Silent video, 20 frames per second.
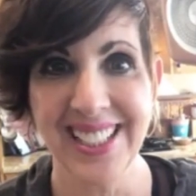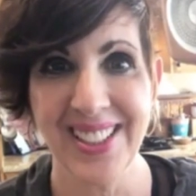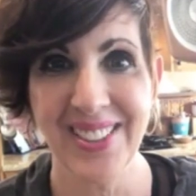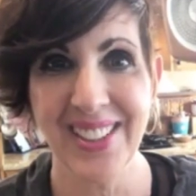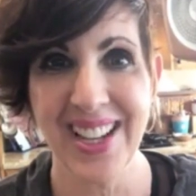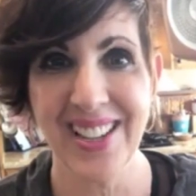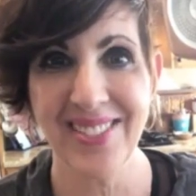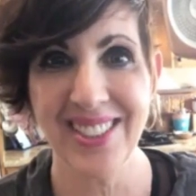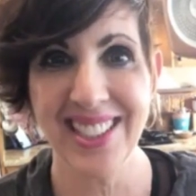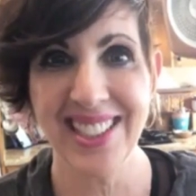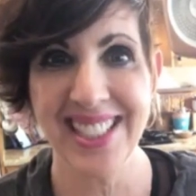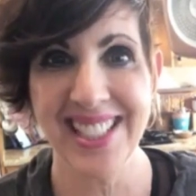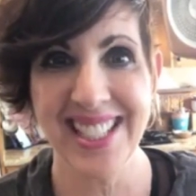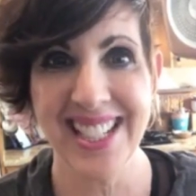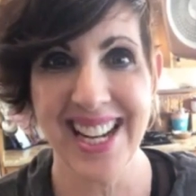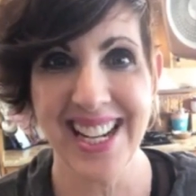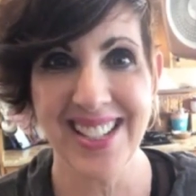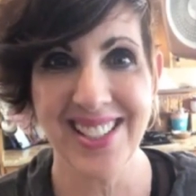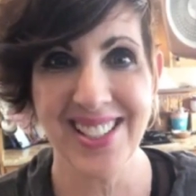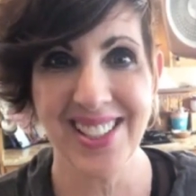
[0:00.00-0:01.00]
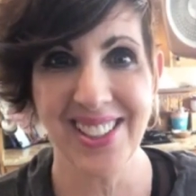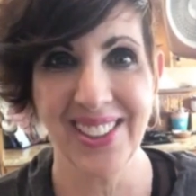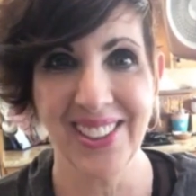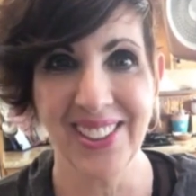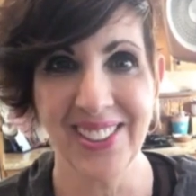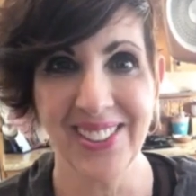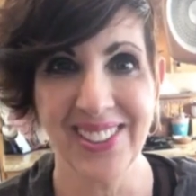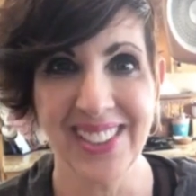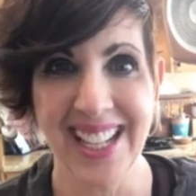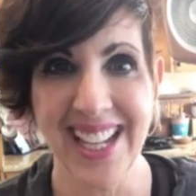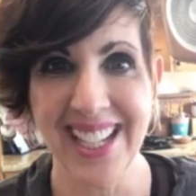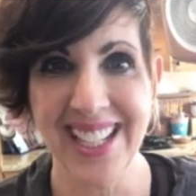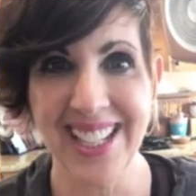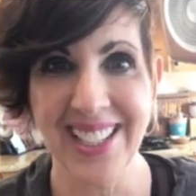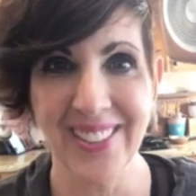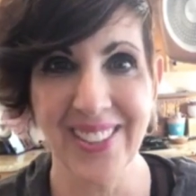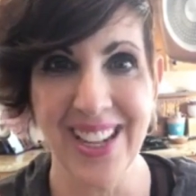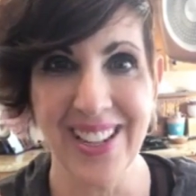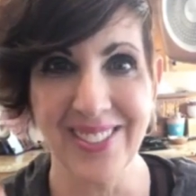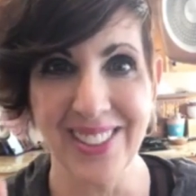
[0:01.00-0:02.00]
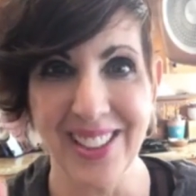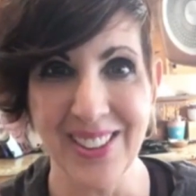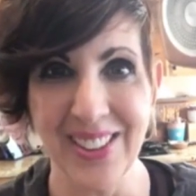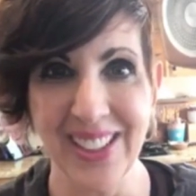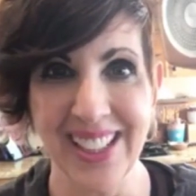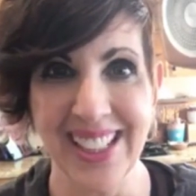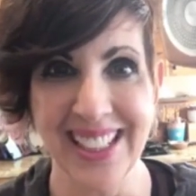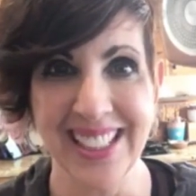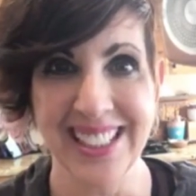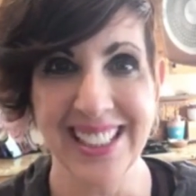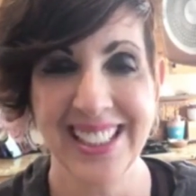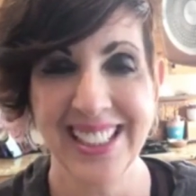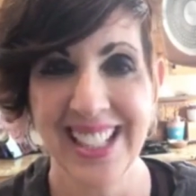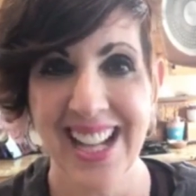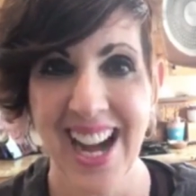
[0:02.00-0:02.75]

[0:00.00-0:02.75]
You have a good day too. Thank you, everyone.